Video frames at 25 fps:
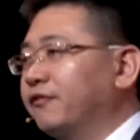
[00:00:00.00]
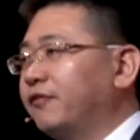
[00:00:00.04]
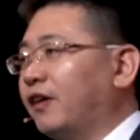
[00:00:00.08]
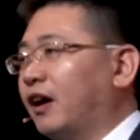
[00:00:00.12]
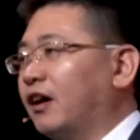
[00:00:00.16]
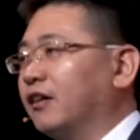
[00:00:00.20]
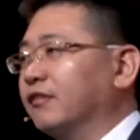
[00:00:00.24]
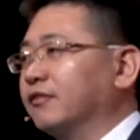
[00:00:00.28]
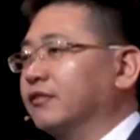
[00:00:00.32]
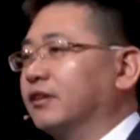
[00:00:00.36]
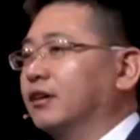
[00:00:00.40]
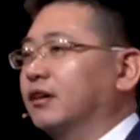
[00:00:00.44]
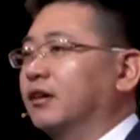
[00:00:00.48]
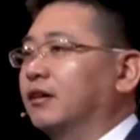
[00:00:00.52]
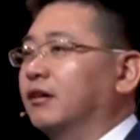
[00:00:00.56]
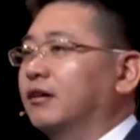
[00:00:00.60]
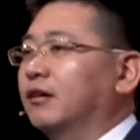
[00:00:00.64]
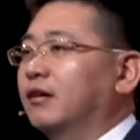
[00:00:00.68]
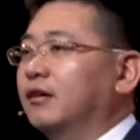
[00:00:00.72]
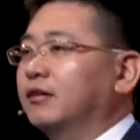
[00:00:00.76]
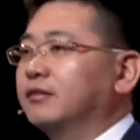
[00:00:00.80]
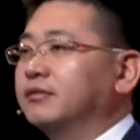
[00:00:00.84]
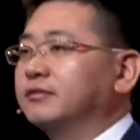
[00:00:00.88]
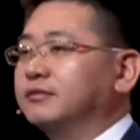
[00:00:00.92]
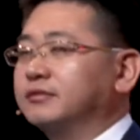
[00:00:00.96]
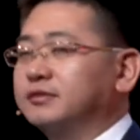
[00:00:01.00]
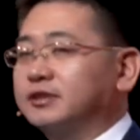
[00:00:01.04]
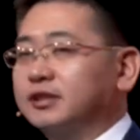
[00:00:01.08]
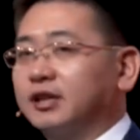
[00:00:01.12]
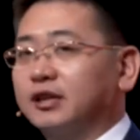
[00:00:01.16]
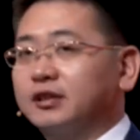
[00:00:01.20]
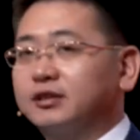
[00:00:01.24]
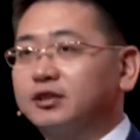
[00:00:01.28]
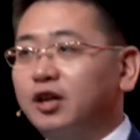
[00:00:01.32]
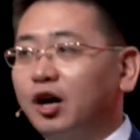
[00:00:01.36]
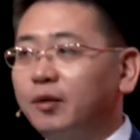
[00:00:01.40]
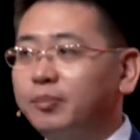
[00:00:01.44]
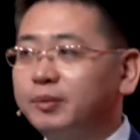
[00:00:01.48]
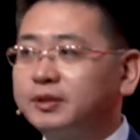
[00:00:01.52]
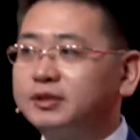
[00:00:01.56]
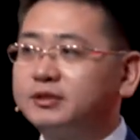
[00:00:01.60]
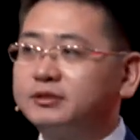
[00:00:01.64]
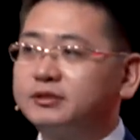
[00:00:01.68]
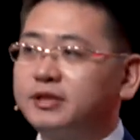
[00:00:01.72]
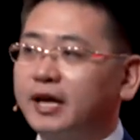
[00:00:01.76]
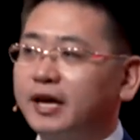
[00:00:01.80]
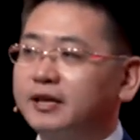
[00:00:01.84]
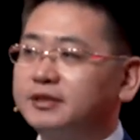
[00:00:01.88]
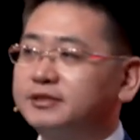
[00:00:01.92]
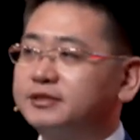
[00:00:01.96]
find the top
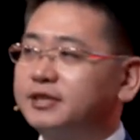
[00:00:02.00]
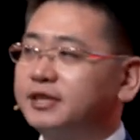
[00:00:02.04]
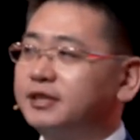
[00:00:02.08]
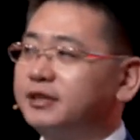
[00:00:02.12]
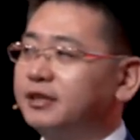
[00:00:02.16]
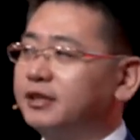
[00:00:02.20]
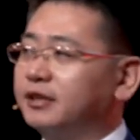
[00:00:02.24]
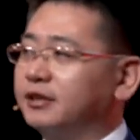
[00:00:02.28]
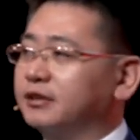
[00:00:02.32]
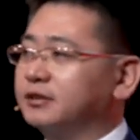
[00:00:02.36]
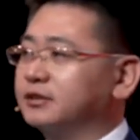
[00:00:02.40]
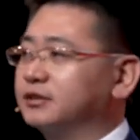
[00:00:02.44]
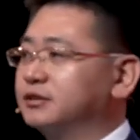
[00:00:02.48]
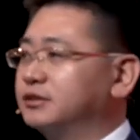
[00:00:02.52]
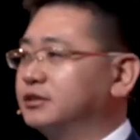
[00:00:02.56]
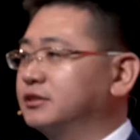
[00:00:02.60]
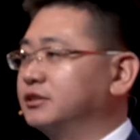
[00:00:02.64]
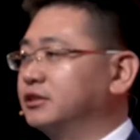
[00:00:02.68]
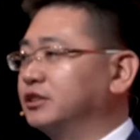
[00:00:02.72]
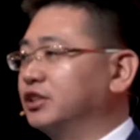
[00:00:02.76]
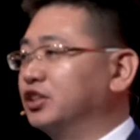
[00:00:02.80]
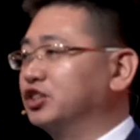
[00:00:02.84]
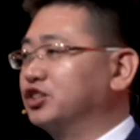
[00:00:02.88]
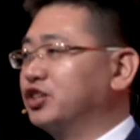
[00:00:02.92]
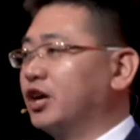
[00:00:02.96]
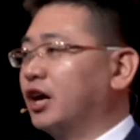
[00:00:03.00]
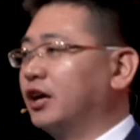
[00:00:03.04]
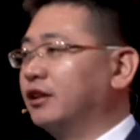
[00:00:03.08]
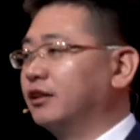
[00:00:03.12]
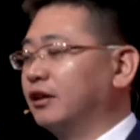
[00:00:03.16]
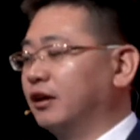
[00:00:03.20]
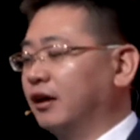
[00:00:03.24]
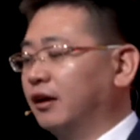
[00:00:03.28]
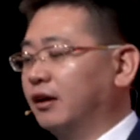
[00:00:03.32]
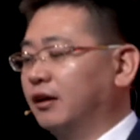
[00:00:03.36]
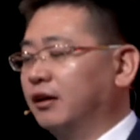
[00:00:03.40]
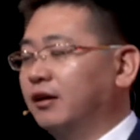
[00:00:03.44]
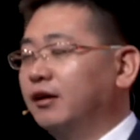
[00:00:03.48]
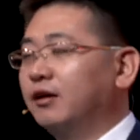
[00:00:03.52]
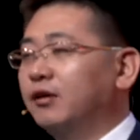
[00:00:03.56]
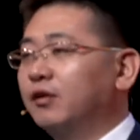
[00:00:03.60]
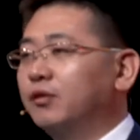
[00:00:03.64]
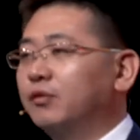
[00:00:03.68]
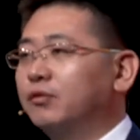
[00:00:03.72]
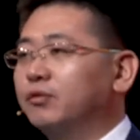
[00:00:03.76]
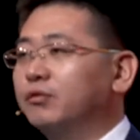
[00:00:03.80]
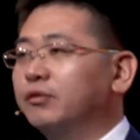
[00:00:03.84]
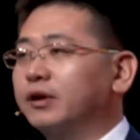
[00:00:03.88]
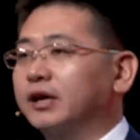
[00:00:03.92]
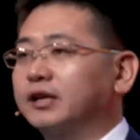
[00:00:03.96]
10 cities in China
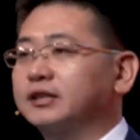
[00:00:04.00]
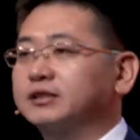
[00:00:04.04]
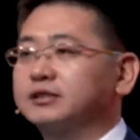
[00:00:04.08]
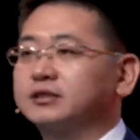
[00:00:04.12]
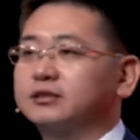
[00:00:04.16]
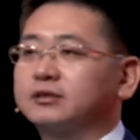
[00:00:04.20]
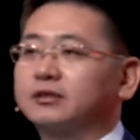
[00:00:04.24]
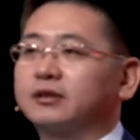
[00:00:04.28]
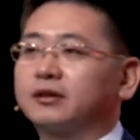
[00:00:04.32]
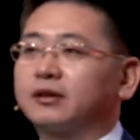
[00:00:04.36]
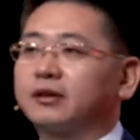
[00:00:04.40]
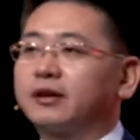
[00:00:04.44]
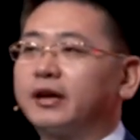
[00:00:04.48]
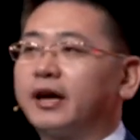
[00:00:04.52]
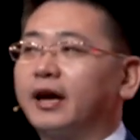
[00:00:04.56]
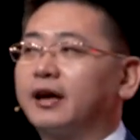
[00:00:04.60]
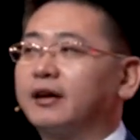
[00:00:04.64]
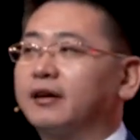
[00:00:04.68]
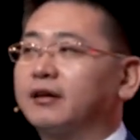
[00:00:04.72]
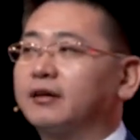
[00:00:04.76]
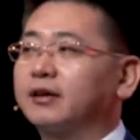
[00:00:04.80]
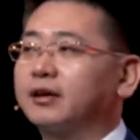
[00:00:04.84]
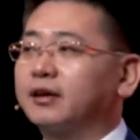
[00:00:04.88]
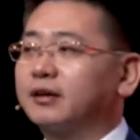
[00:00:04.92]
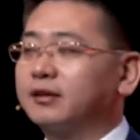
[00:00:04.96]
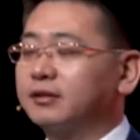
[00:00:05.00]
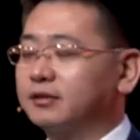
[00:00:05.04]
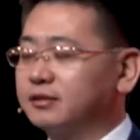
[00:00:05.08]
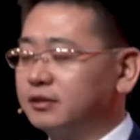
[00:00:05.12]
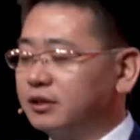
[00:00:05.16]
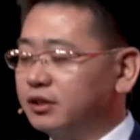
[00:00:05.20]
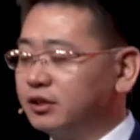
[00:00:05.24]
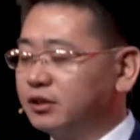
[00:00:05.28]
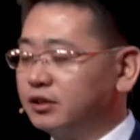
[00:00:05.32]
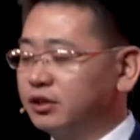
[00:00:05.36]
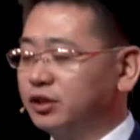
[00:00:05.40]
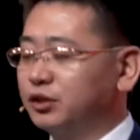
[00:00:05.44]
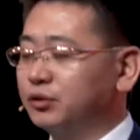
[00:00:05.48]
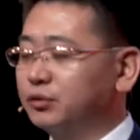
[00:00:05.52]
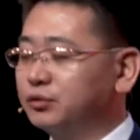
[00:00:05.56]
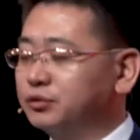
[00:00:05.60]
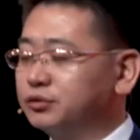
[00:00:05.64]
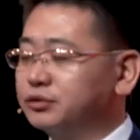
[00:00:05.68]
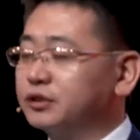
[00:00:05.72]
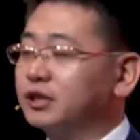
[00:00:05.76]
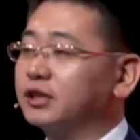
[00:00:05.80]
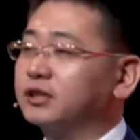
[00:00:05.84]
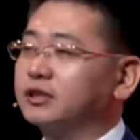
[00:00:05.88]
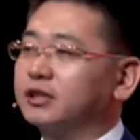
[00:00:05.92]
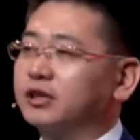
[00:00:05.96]
who can
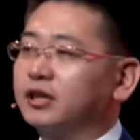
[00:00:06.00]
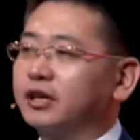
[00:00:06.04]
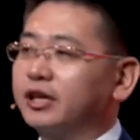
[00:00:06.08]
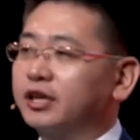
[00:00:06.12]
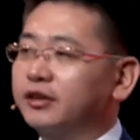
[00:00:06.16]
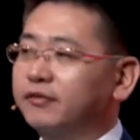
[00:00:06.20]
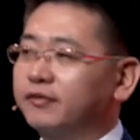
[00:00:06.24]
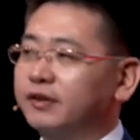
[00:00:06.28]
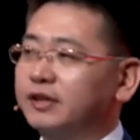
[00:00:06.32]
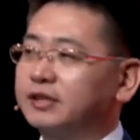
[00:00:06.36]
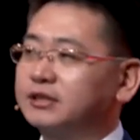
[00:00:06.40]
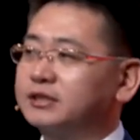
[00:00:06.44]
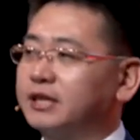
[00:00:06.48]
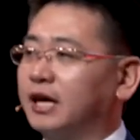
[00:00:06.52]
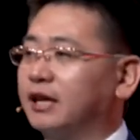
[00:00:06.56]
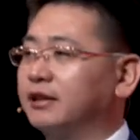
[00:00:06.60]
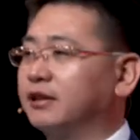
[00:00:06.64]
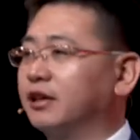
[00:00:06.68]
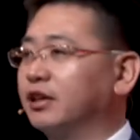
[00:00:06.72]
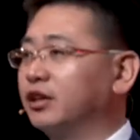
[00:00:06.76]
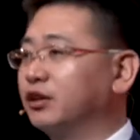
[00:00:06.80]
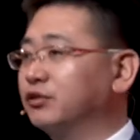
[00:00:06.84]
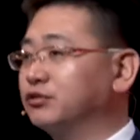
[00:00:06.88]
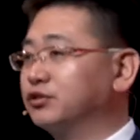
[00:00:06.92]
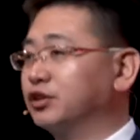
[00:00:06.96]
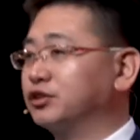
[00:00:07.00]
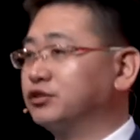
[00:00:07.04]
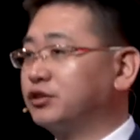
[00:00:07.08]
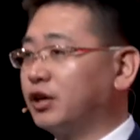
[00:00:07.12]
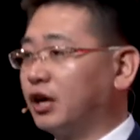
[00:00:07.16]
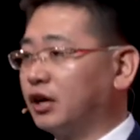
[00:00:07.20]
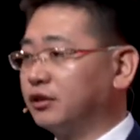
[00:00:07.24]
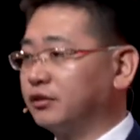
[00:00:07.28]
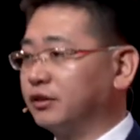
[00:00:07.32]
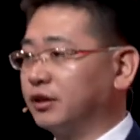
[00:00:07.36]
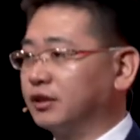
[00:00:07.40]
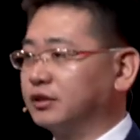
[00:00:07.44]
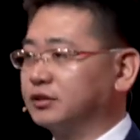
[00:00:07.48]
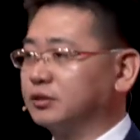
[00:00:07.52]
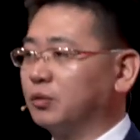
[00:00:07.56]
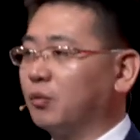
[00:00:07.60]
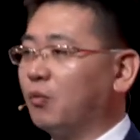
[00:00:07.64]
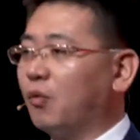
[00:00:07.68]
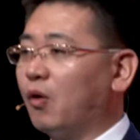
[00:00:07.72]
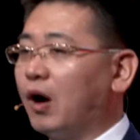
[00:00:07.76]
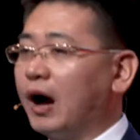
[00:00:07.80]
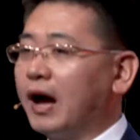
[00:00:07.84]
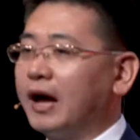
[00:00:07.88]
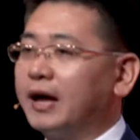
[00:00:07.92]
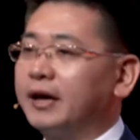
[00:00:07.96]
huge the EVs and the huge chargers.
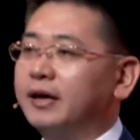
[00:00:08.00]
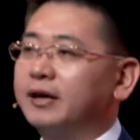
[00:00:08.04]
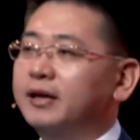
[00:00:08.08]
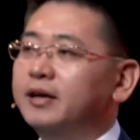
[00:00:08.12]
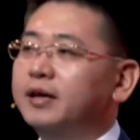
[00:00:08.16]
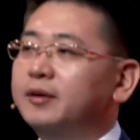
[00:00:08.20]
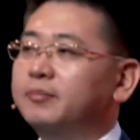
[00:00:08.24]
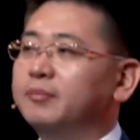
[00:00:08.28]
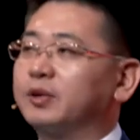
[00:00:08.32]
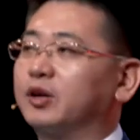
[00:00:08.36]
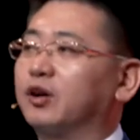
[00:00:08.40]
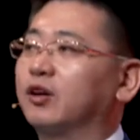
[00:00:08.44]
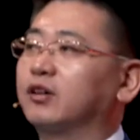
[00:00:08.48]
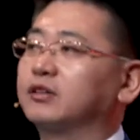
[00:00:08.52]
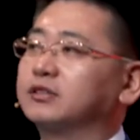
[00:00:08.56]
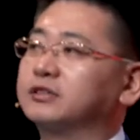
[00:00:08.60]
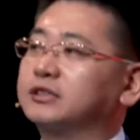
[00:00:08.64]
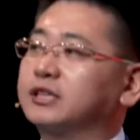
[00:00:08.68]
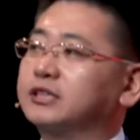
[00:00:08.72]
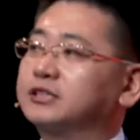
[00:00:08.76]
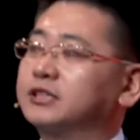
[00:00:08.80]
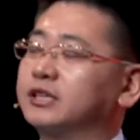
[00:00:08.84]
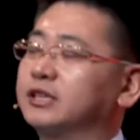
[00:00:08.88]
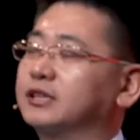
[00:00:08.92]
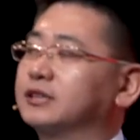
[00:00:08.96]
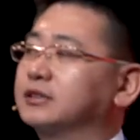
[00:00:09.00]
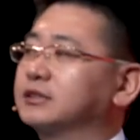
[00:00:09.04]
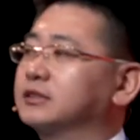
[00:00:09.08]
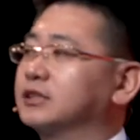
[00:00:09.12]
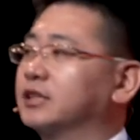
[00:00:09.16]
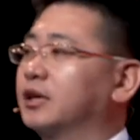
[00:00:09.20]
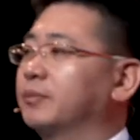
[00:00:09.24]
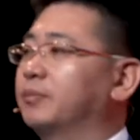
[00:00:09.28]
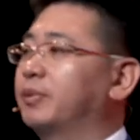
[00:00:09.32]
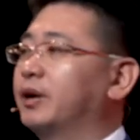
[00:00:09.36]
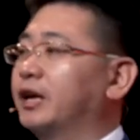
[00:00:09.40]
Why? Because this is a